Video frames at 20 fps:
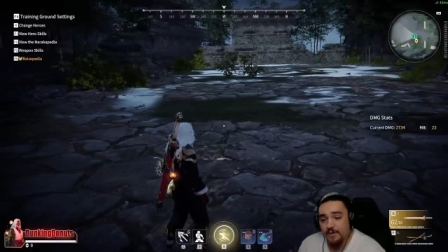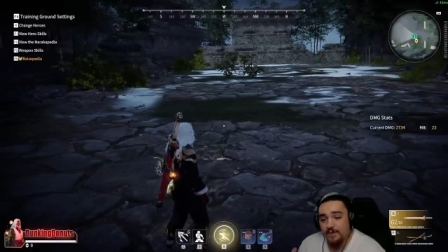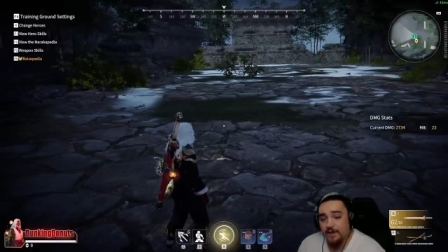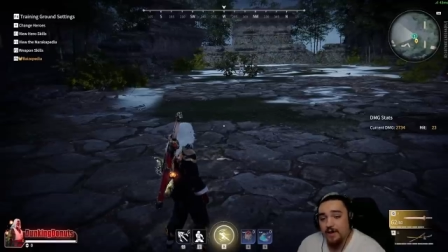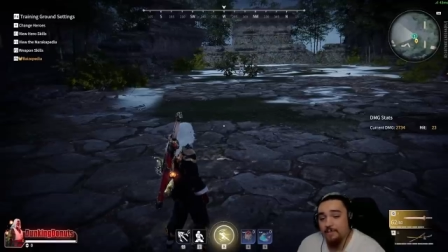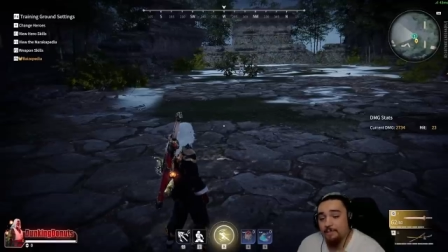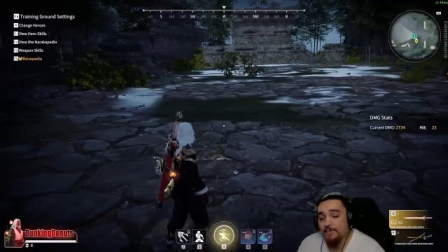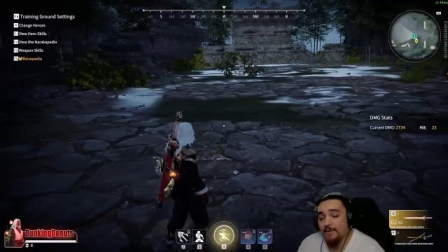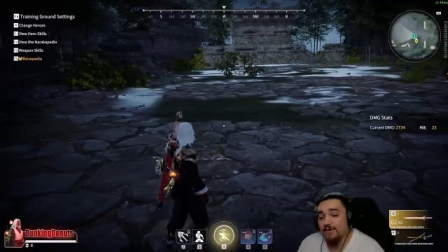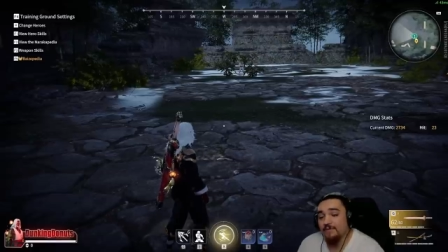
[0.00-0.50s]

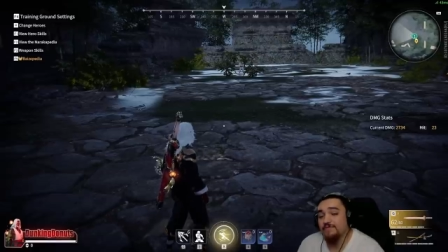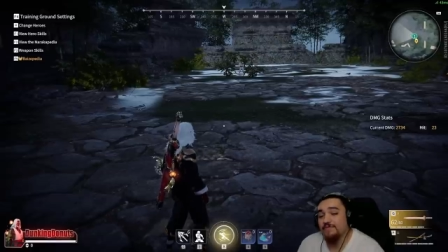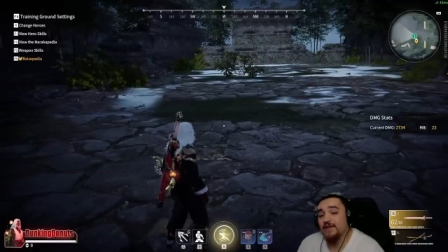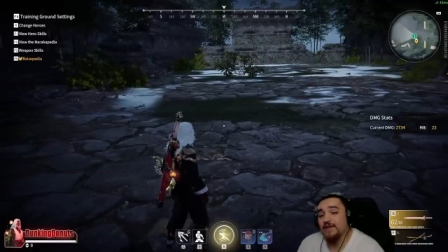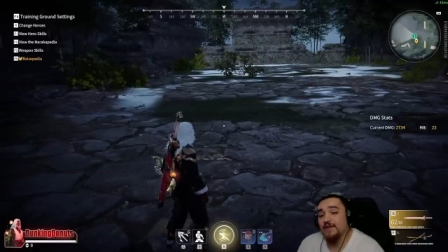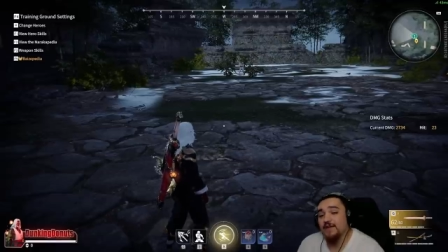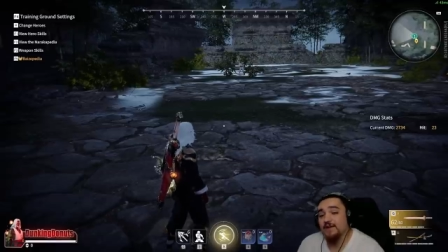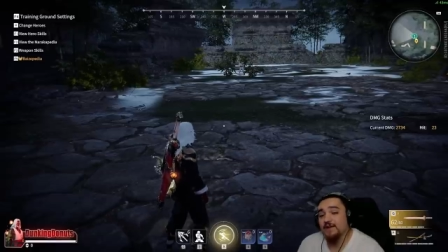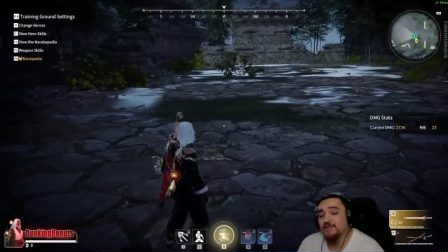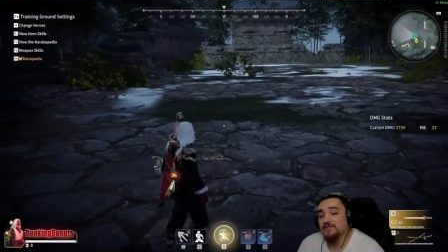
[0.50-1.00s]
Above
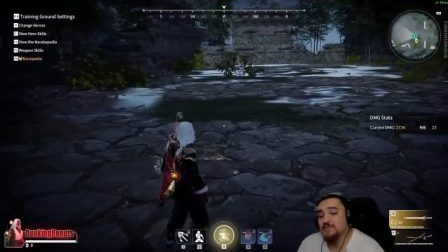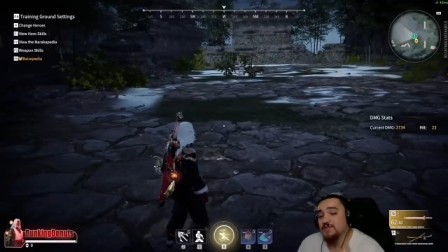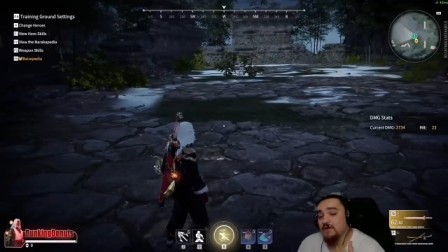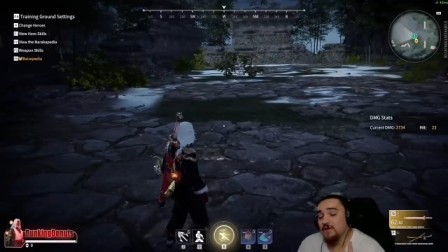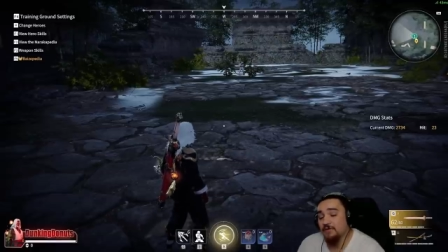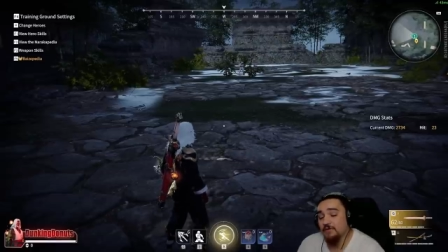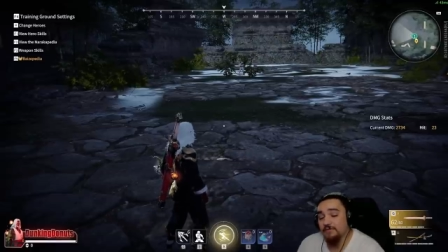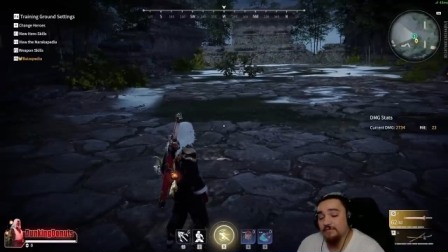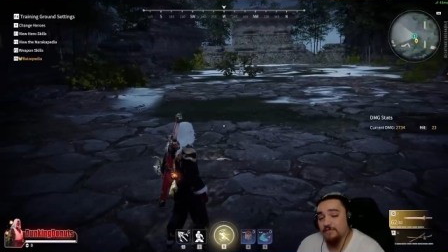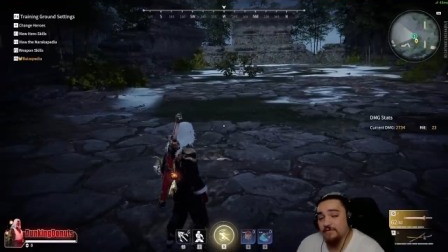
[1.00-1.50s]
that is
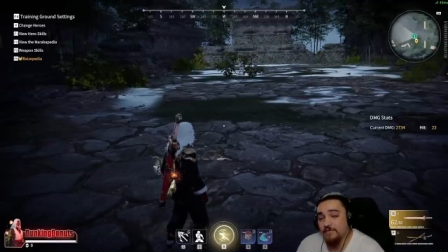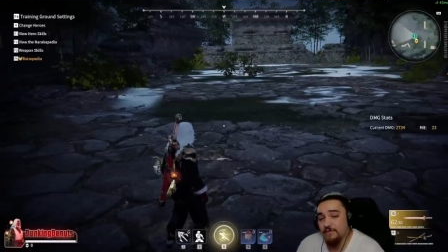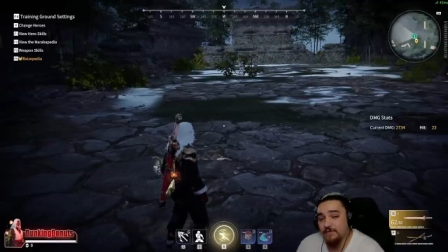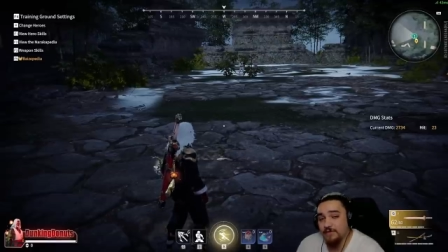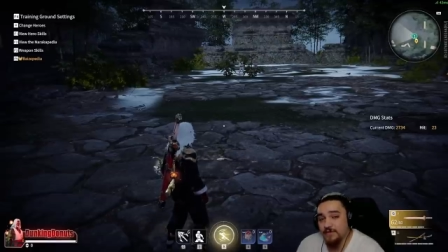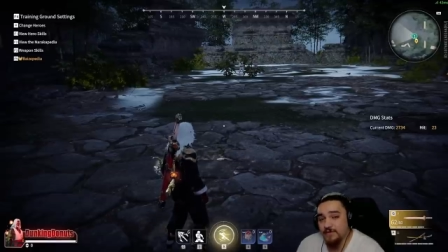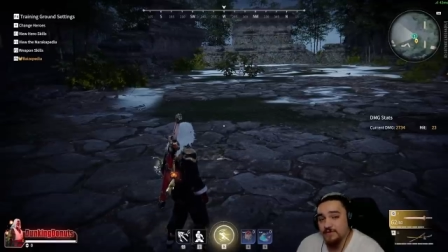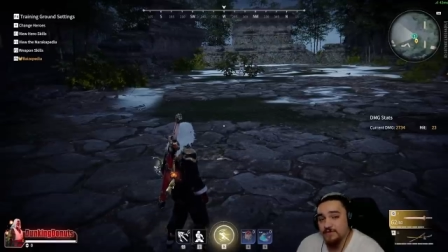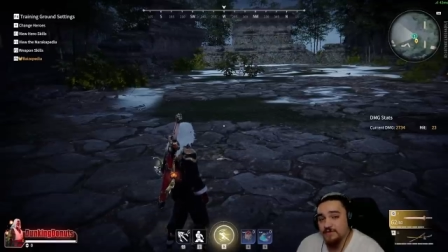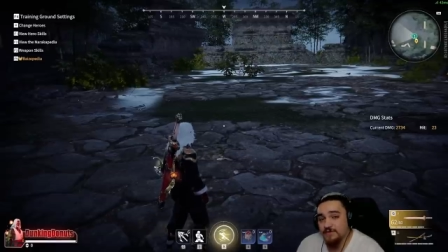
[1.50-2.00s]
gold
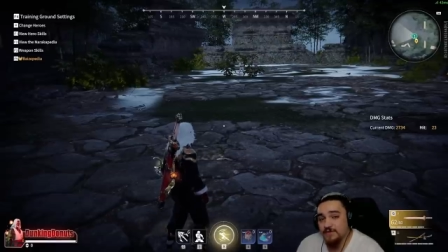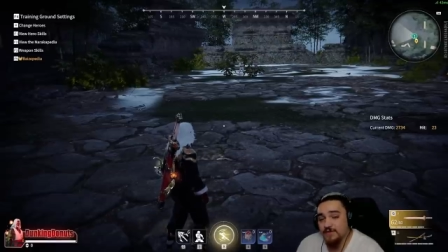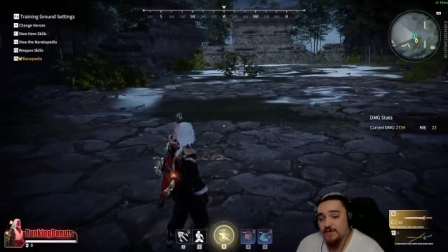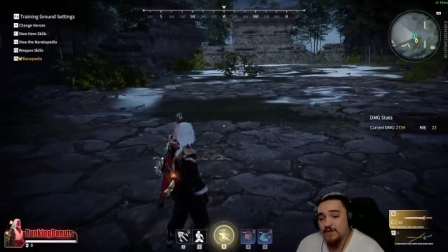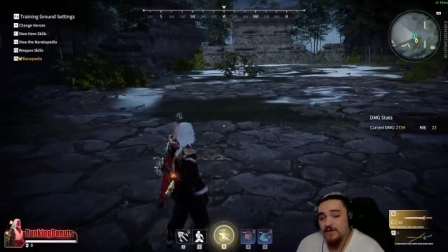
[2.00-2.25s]
focus.